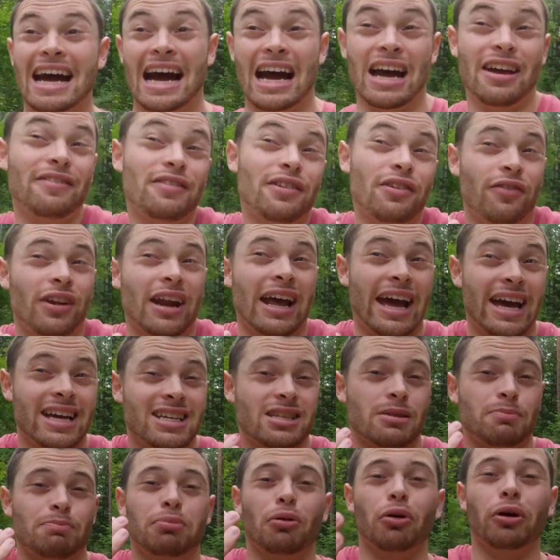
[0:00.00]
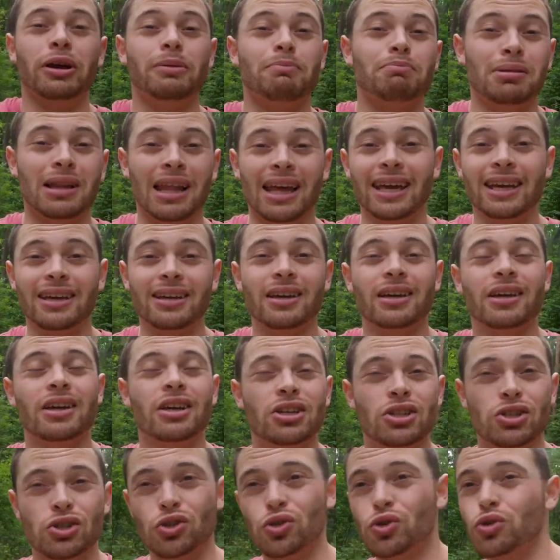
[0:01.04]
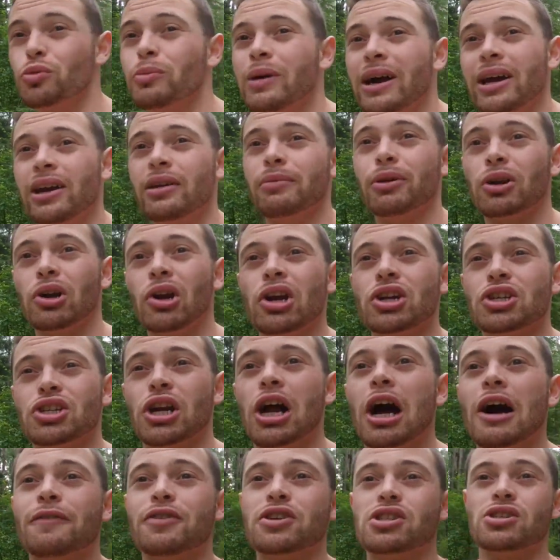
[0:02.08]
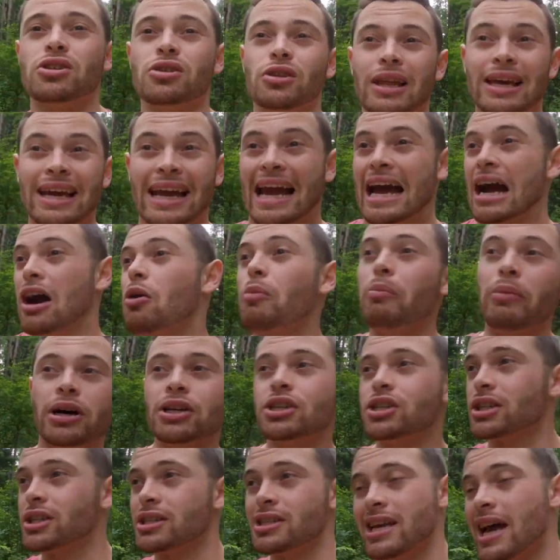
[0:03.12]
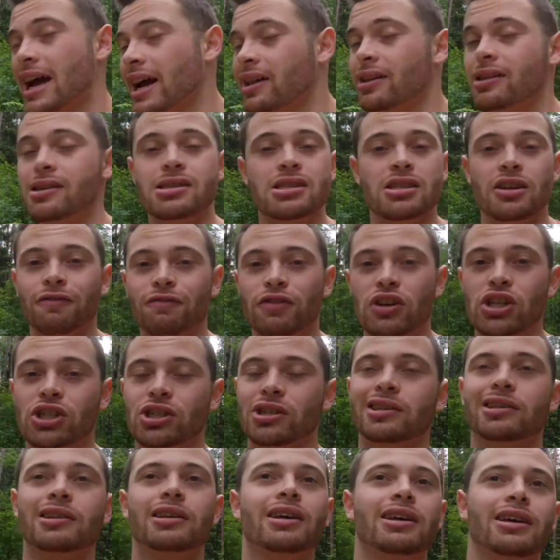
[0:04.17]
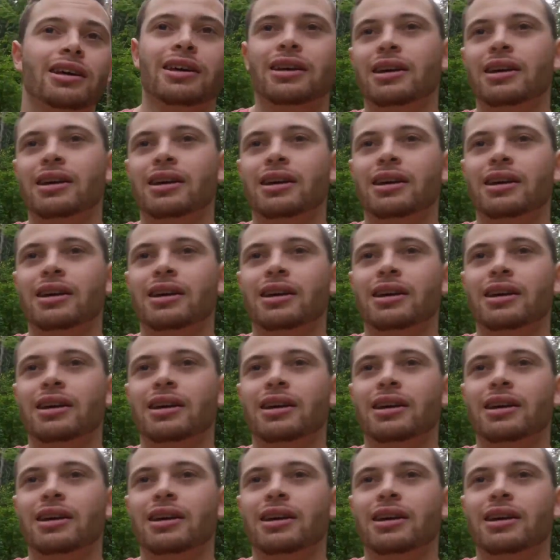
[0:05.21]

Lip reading: I've even asked point blank to my immigration officer, like, how much exactly is sufficient,